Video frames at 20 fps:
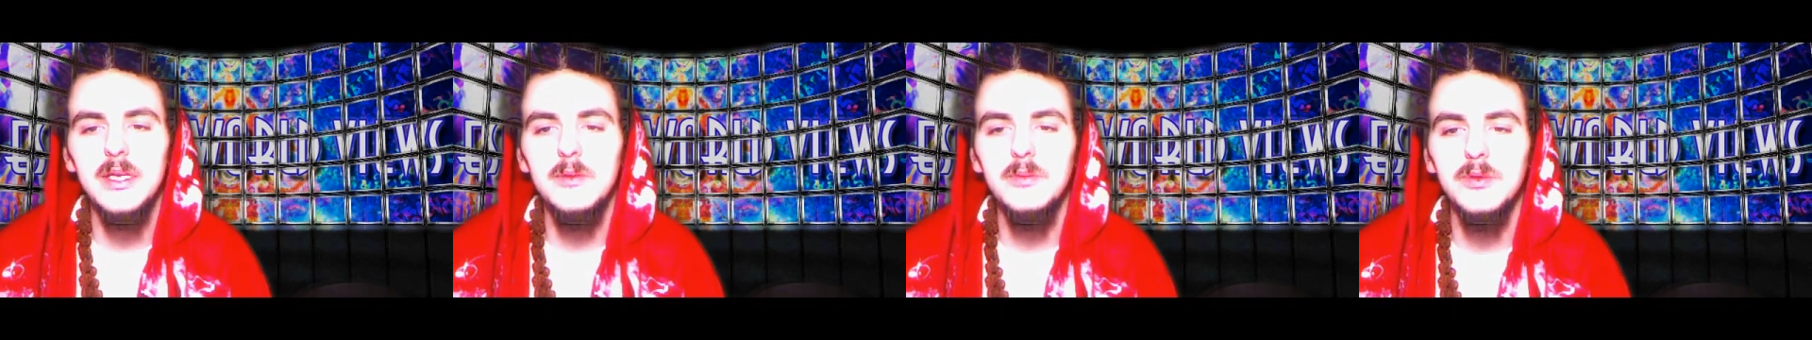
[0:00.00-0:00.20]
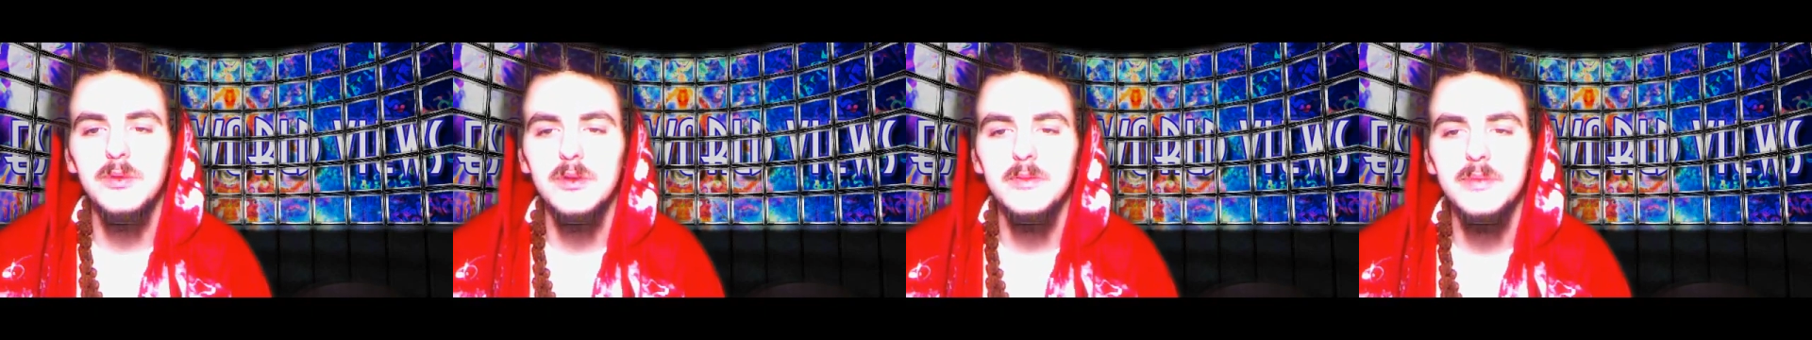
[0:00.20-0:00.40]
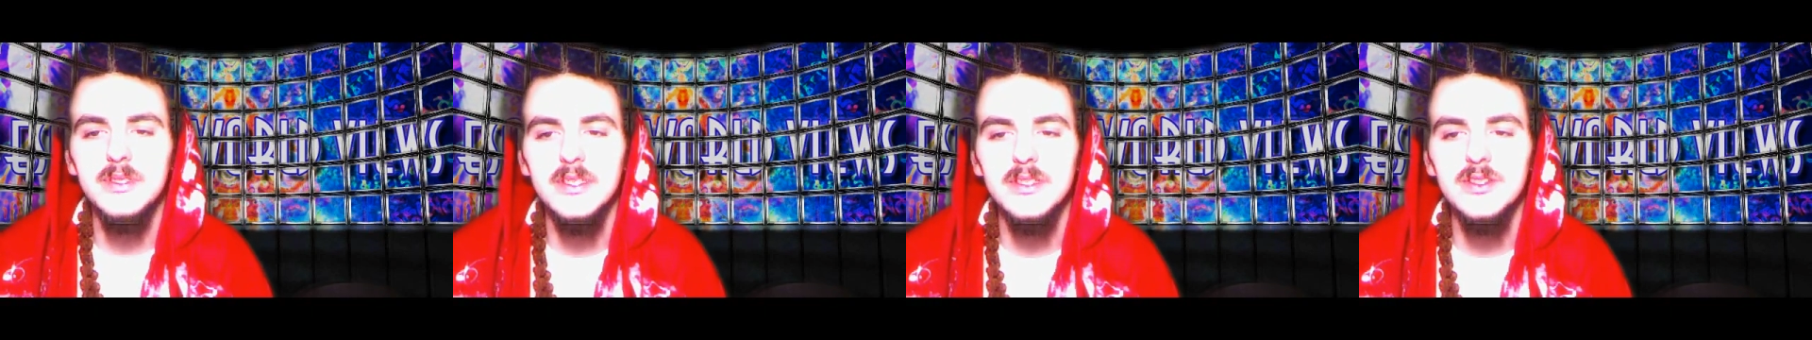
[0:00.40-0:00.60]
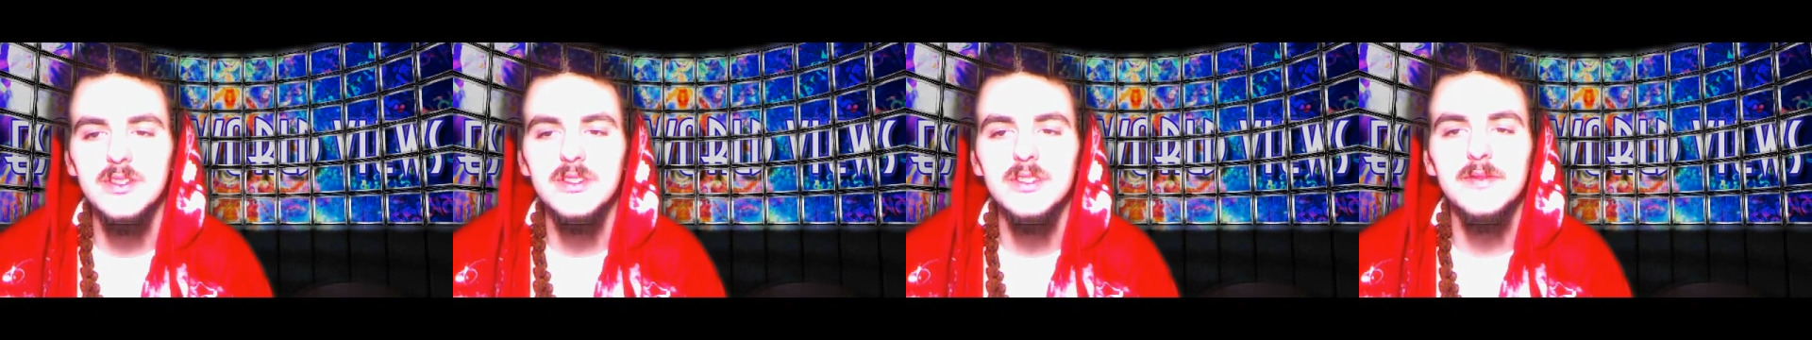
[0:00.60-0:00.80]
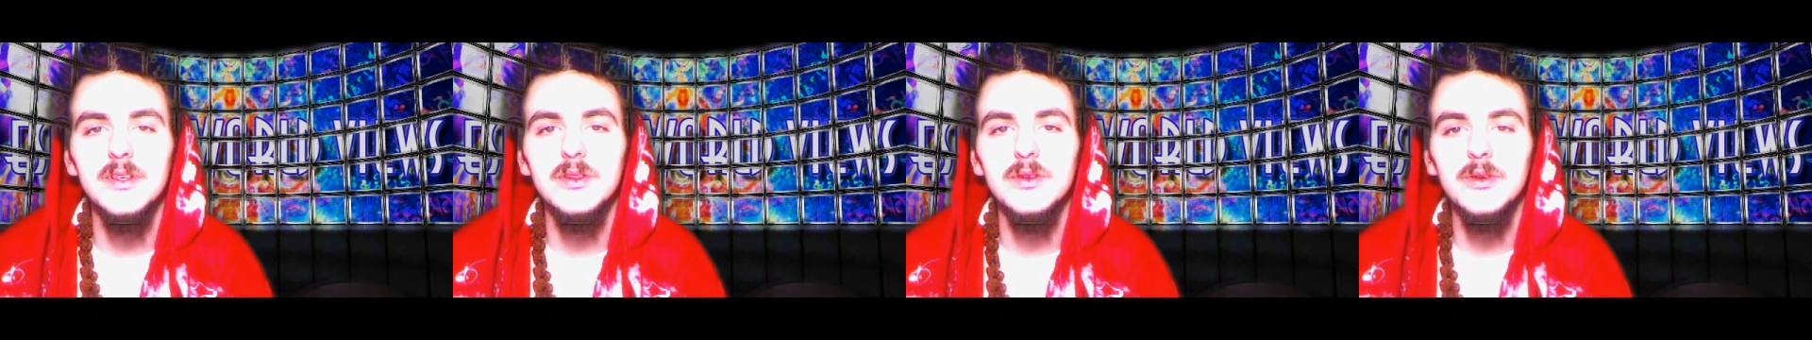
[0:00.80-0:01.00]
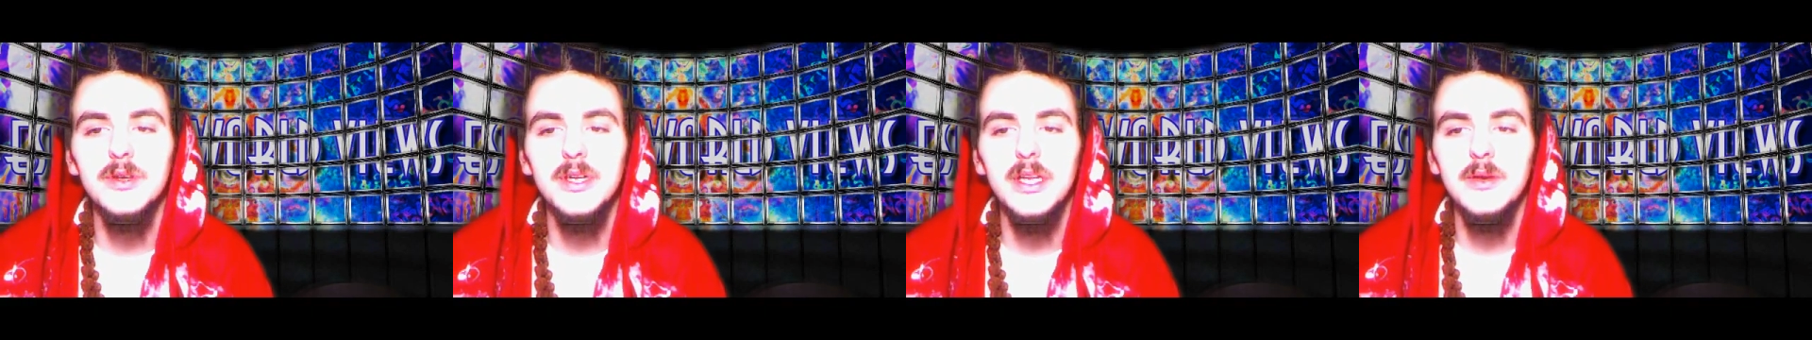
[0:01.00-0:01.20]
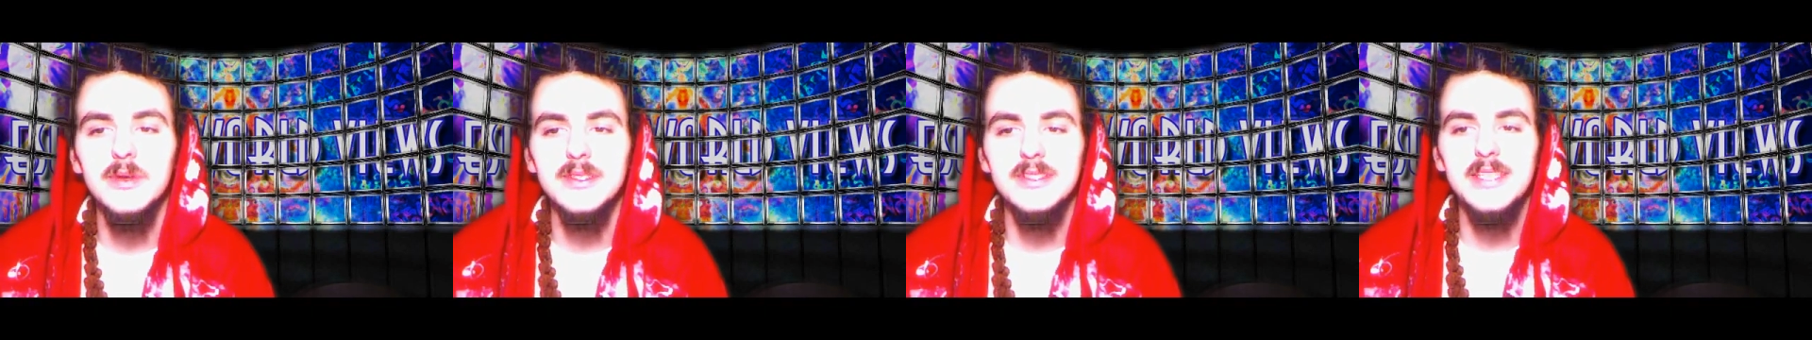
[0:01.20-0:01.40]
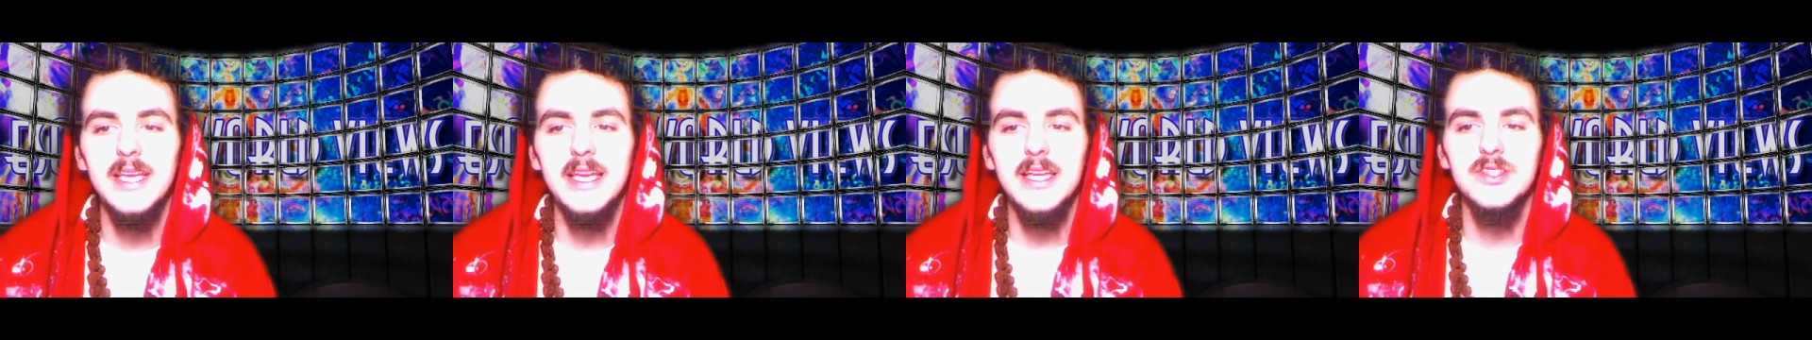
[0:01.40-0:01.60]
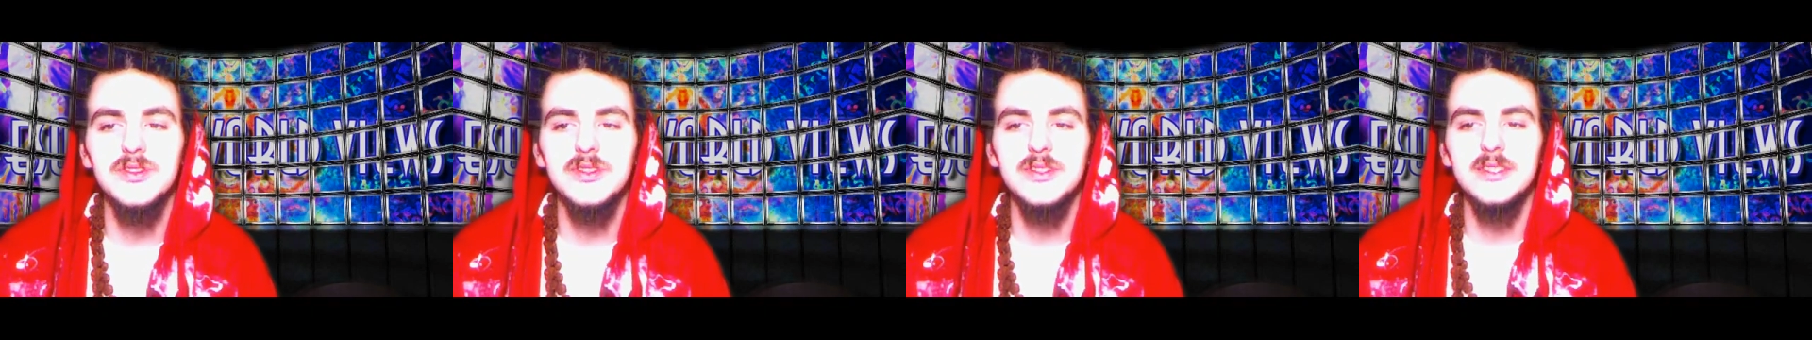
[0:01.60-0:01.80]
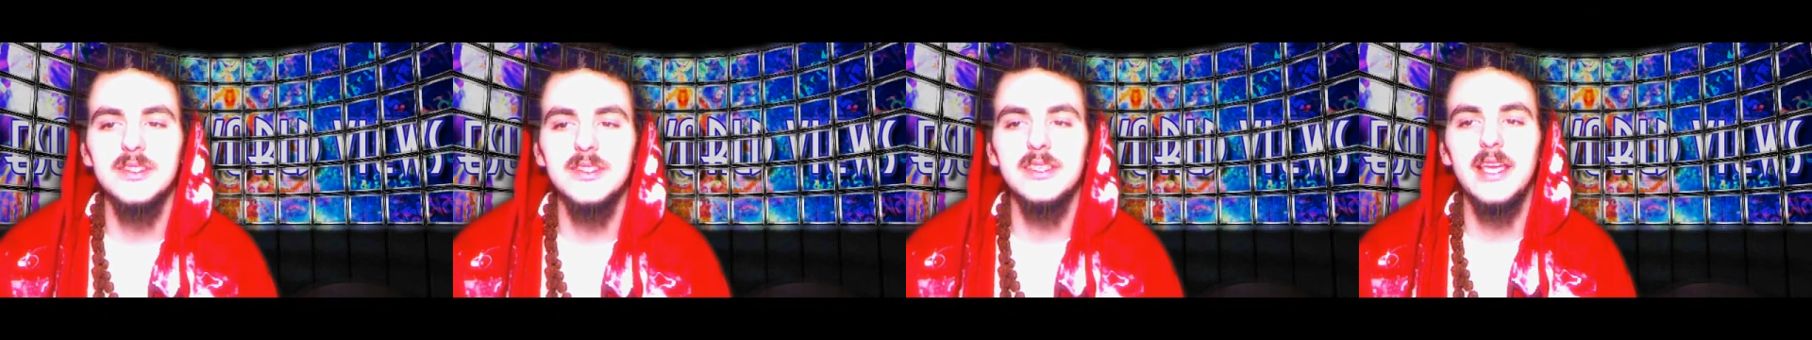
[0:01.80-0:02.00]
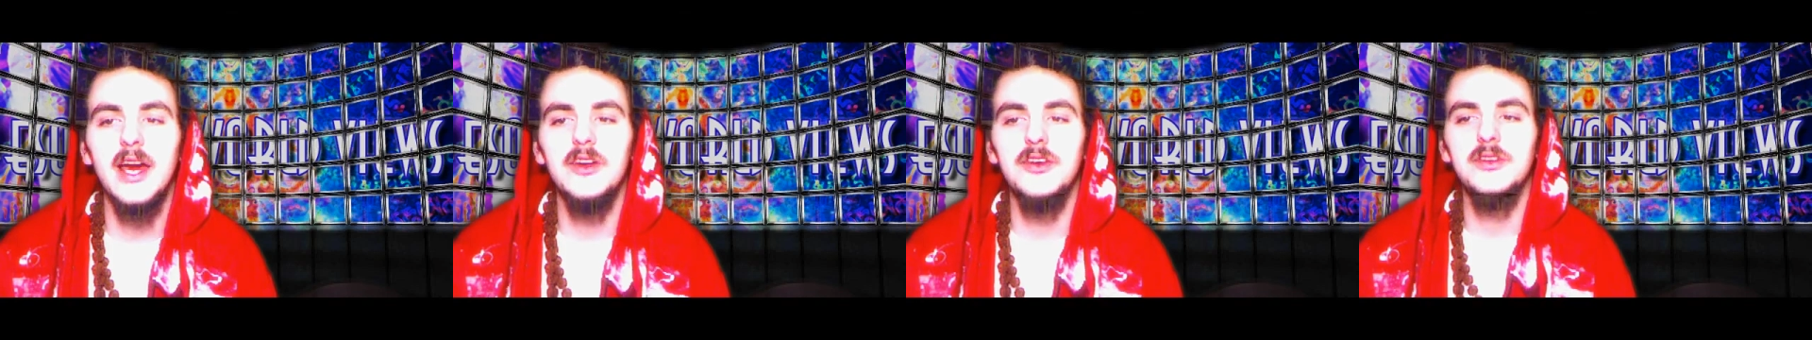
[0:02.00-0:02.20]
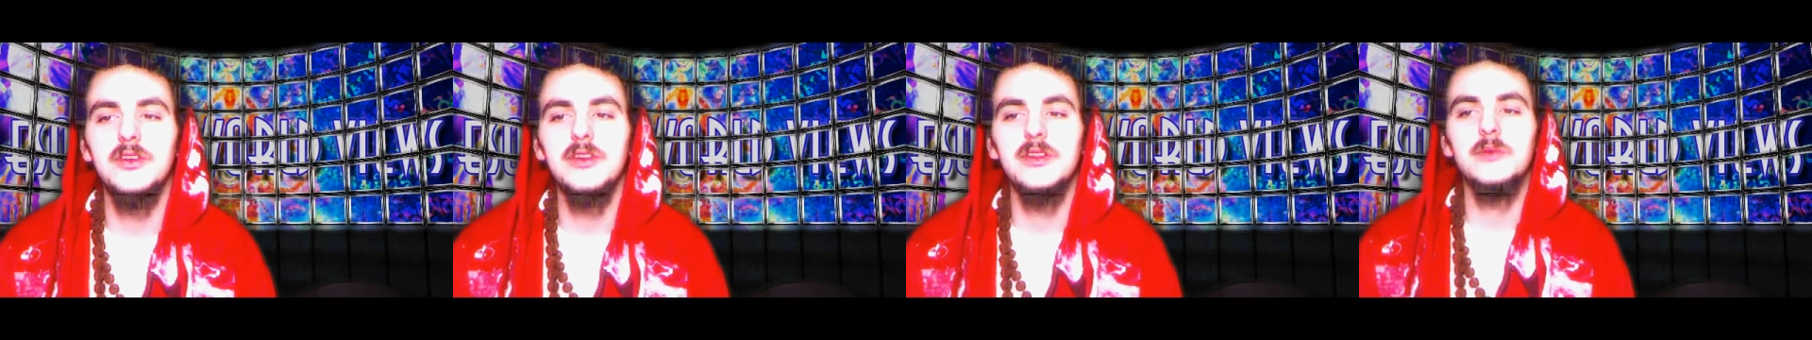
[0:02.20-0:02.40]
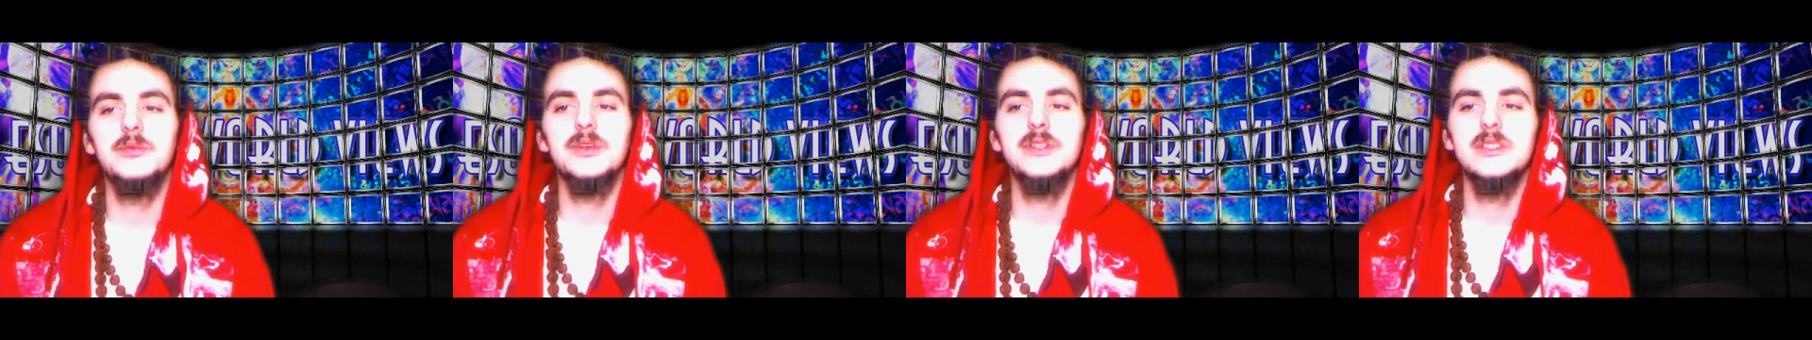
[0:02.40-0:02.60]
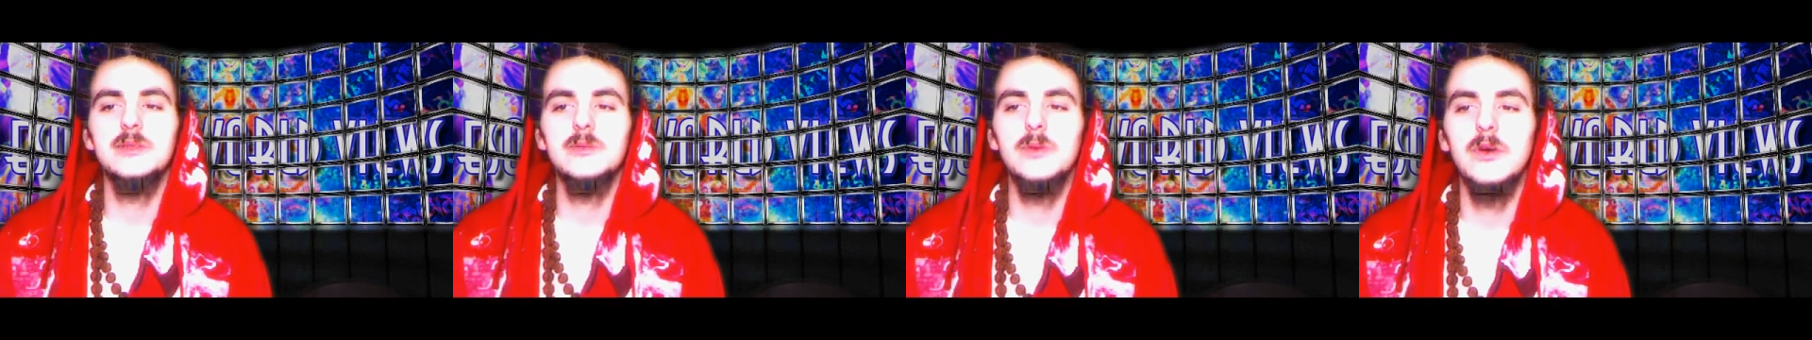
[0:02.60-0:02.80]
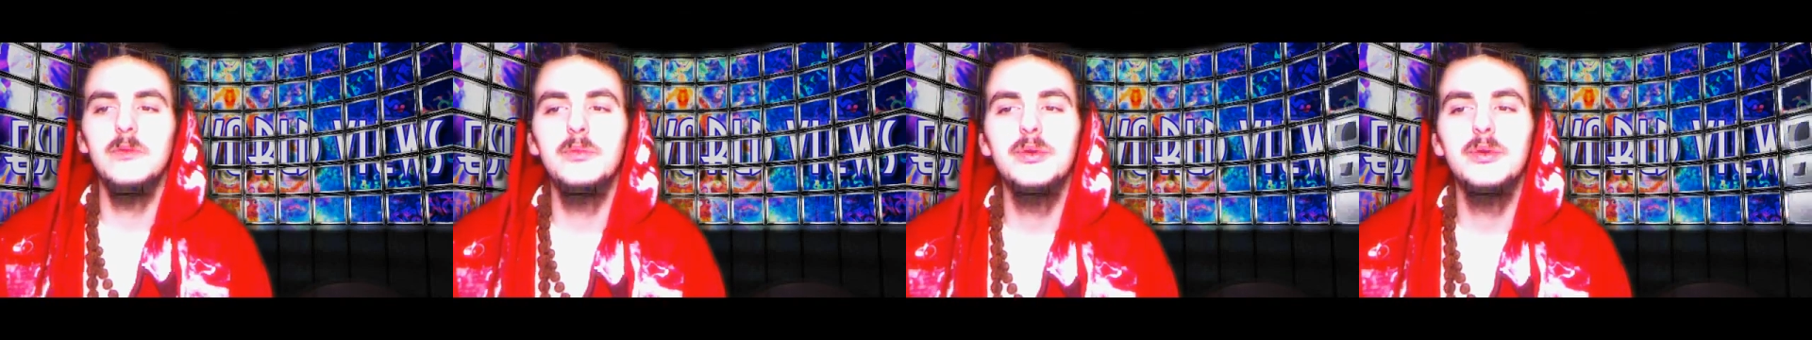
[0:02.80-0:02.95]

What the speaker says: people in positions of authority was dangerous and counter to the principle